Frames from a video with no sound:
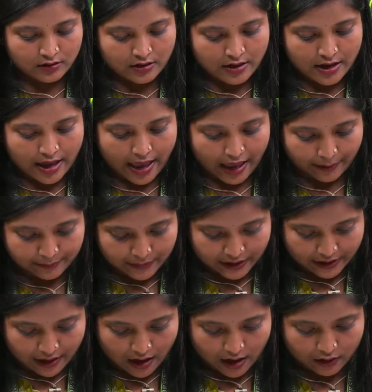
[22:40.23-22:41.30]
umbrella.
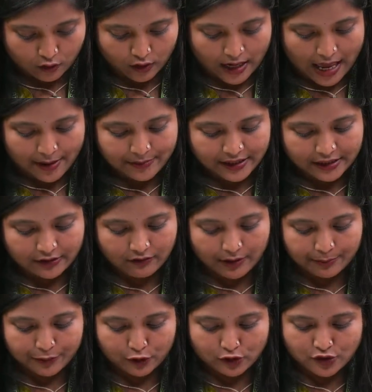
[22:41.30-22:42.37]
Collaborative approach
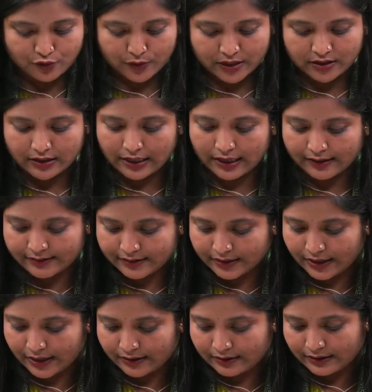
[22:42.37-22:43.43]
with the healthcare,
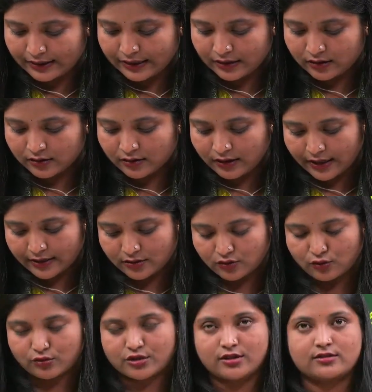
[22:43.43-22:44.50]
legal and social
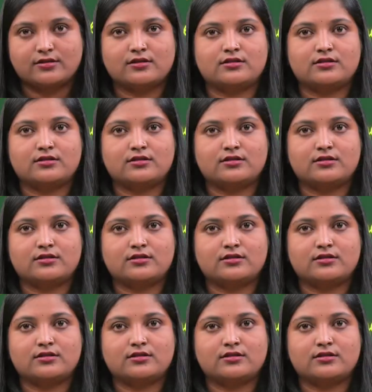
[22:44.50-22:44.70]
system.